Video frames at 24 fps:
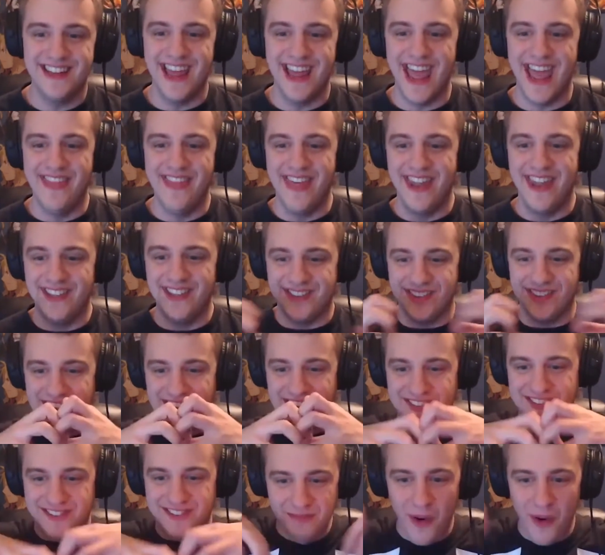And then he's just like
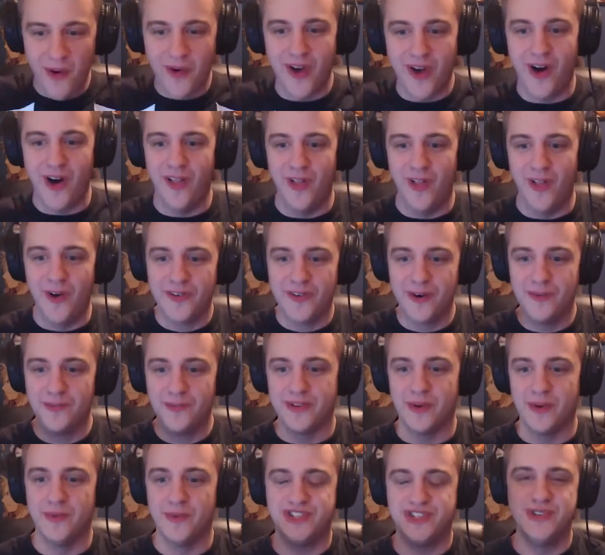smoke all over him.
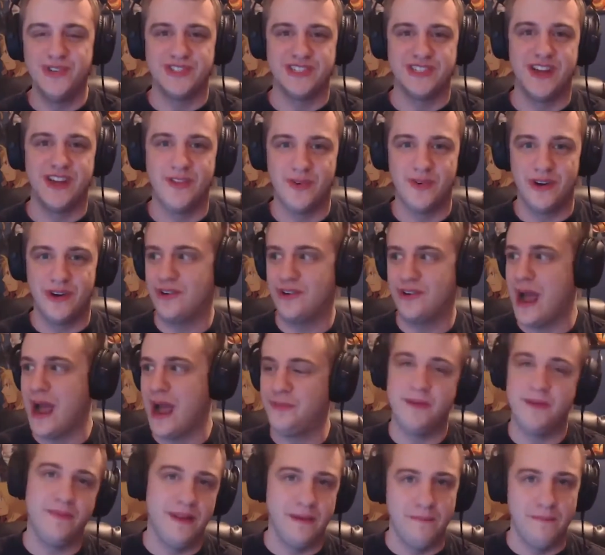Someone shoots another one, he grabs
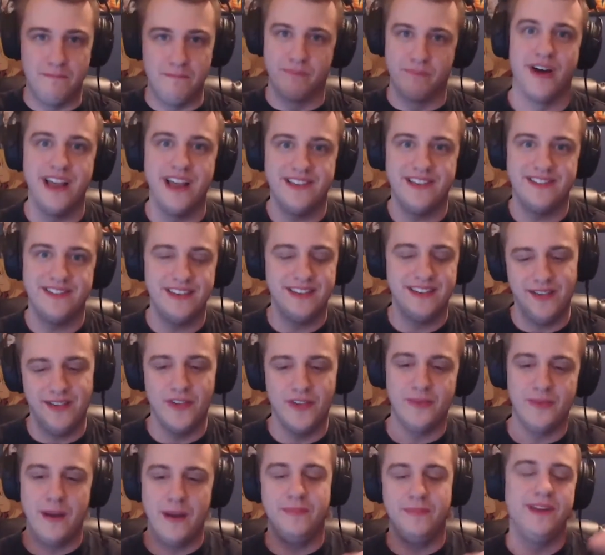it and breaks it.
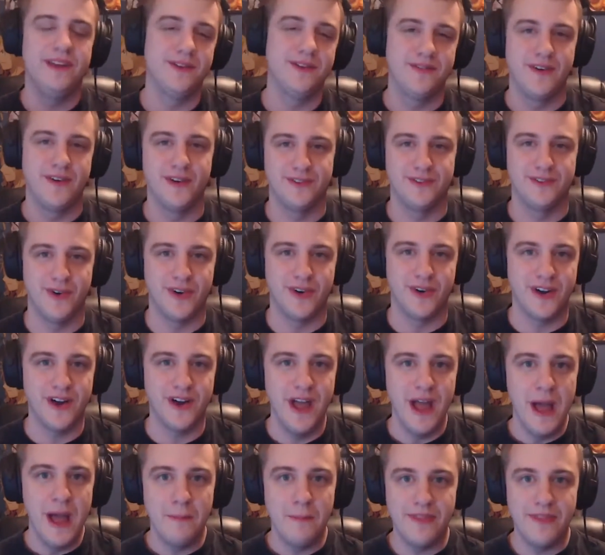Those might be in reverse order.
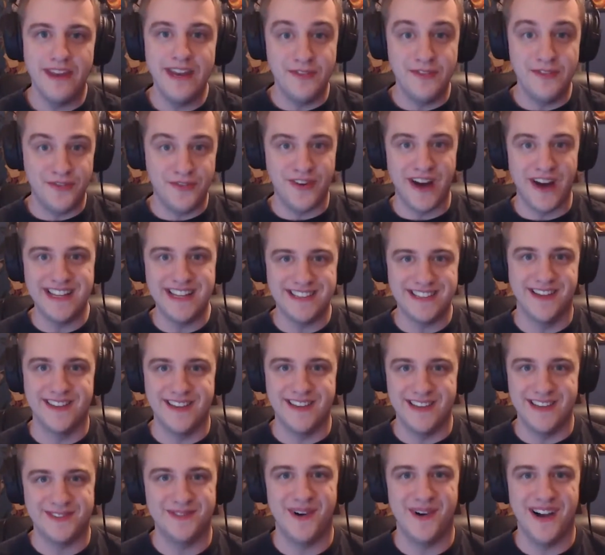But then he fights all
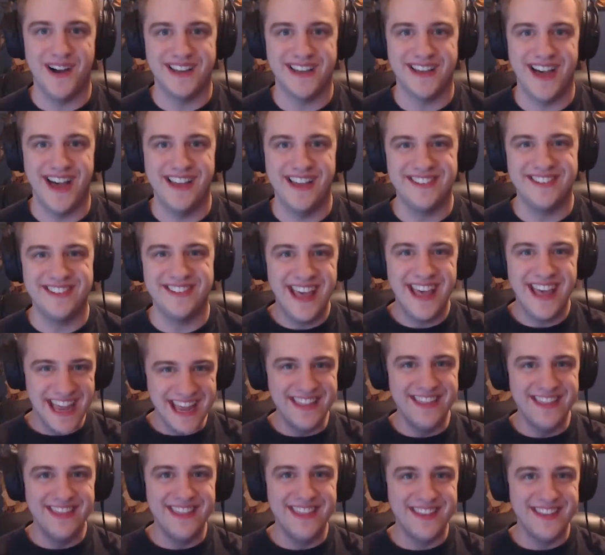these SWAT guys
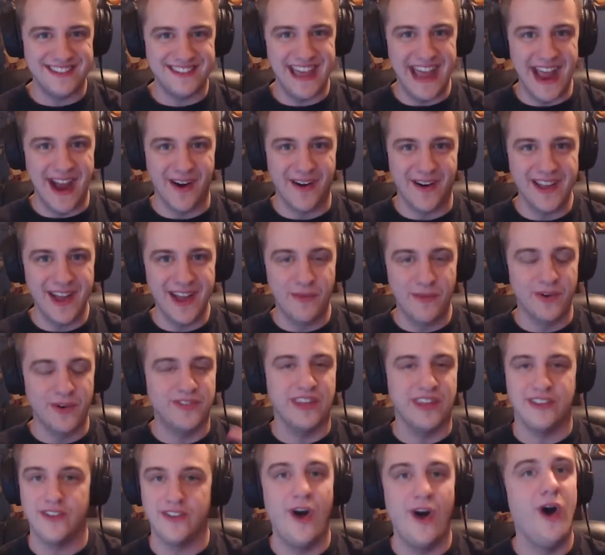in this area where it's
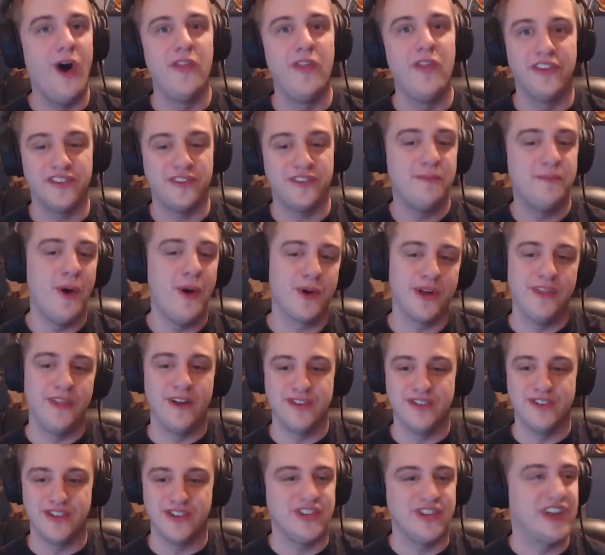like all this smoke and they're
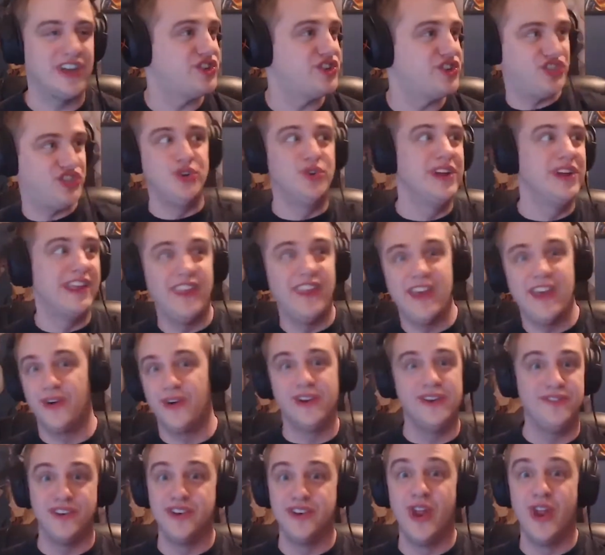just like shooting. They don't
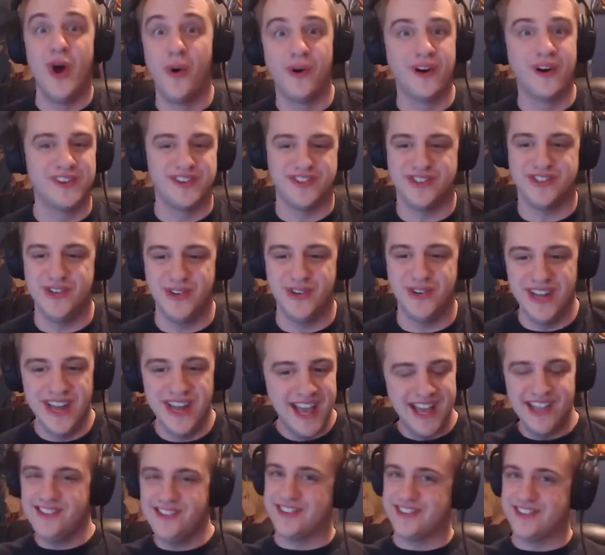even know where to shoot.
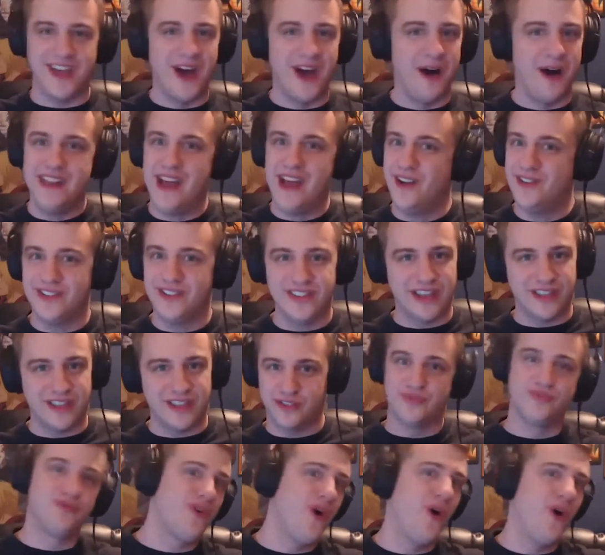He's just coming down, just like
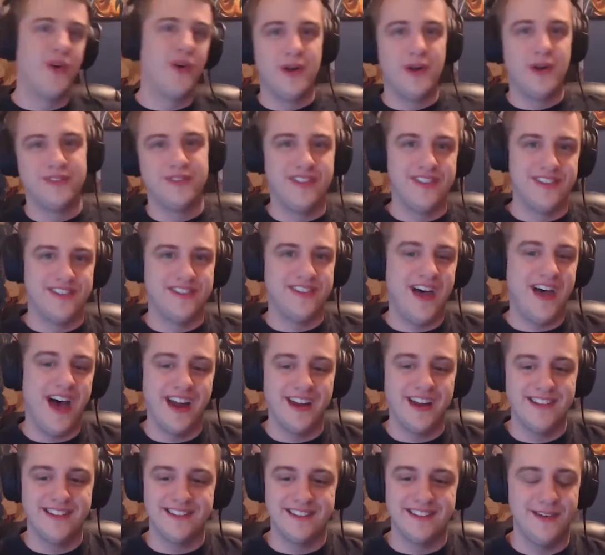throwing them to the
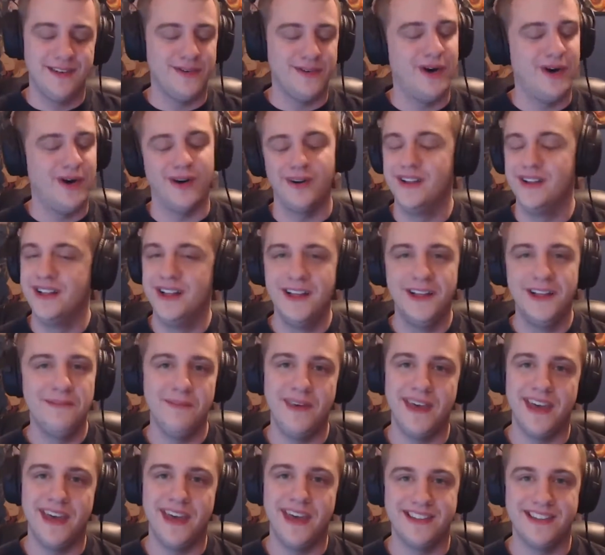side and stuff. Oh
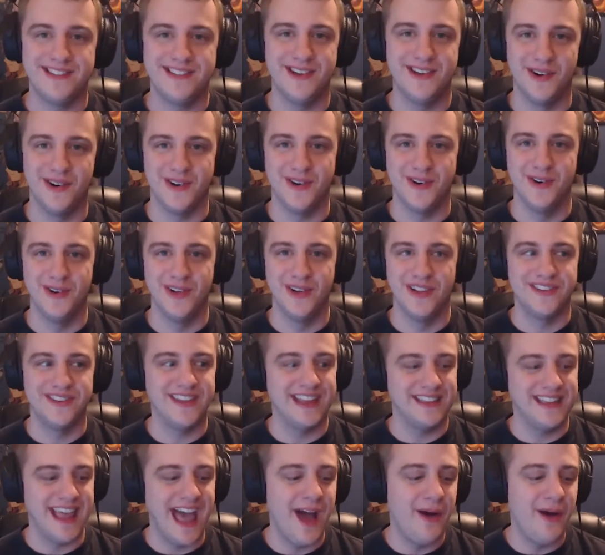man, it's so cool. It's
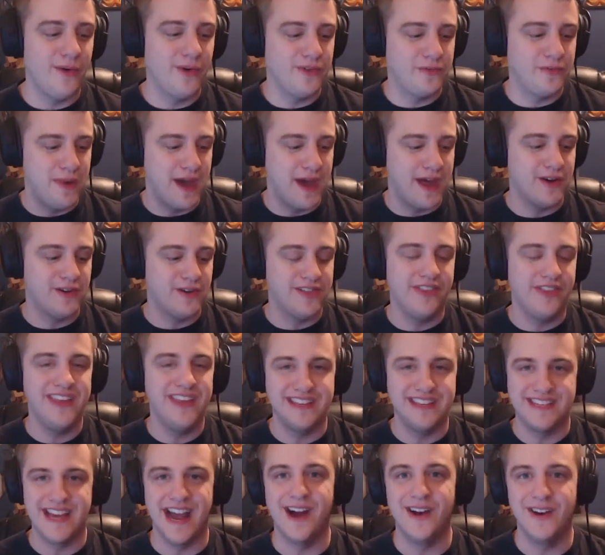like that was better than the
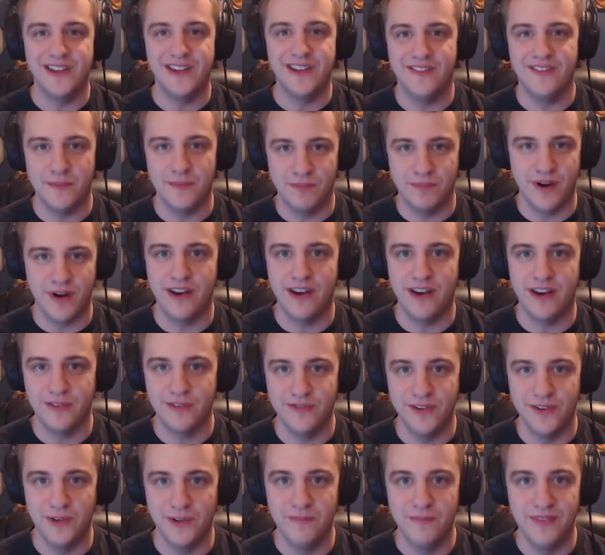entirety of the Predator
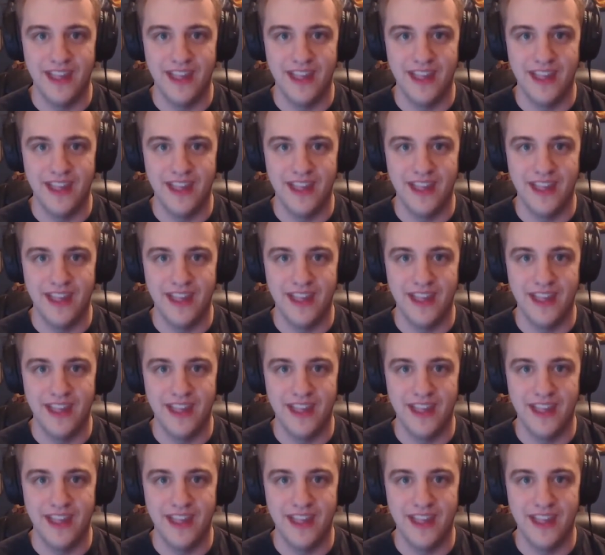film.